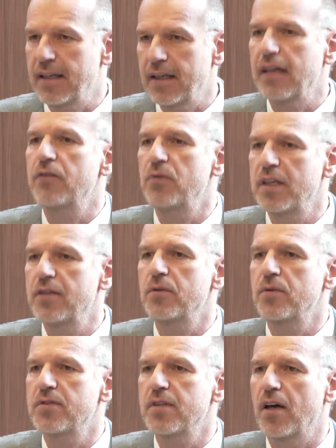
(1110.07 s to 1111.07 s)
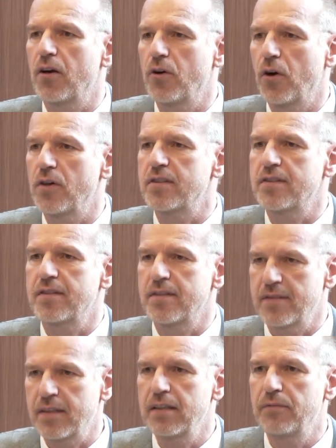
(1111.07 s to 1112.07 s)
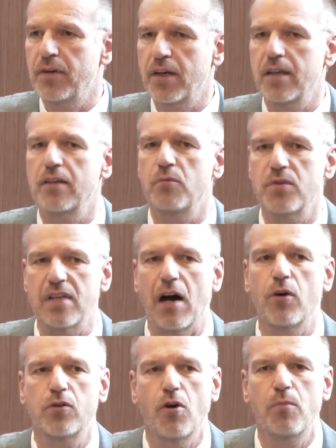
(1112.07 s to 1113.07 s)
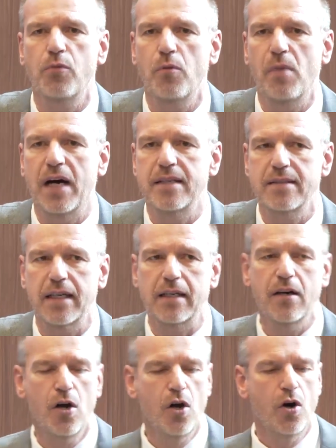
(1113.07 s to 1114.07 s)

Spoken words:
that can reduce costs significantly without compromising